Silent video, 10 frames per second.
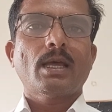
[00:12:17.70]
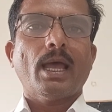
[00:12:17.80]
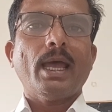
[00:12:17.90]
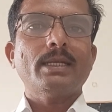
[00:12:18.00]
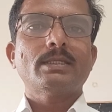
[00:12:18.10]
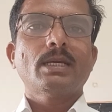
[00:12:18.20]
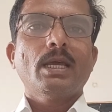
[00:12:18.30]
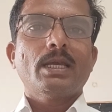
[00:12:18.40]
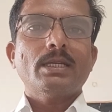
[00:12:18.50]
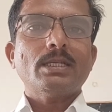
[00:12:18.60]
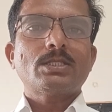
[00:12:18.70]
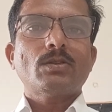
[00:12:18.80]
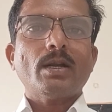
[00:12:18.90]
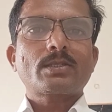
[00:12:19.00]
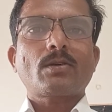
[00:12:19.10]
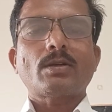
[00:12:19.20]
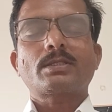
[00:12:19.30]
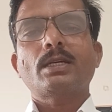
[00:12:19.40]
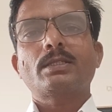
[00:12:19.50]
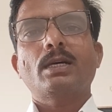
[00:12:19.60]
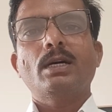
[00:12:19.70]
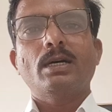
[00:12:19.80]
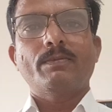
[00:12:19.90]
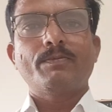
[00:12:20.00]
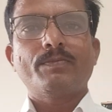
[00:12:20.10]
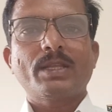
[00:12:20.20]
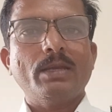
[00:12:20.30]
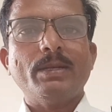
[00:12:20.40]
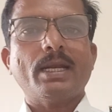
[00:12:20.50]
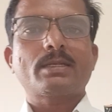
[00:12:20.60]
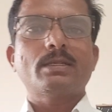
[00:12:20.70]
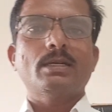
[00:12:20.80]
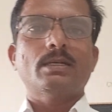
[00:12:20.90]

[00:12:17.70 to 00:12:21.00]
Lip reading: And it is not constant, immediate